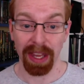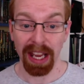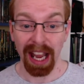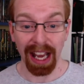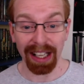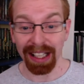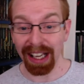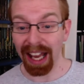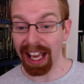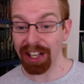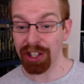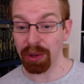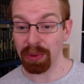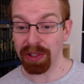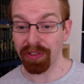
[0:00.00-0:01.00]
And
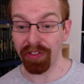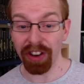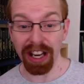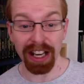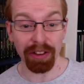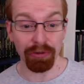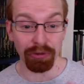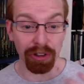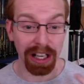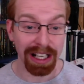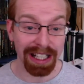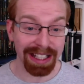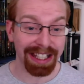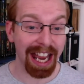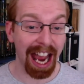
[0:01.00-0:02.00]
Elijah was feeling
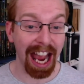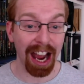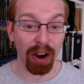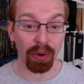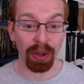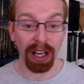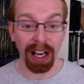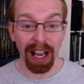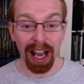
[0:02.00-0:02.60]
really down.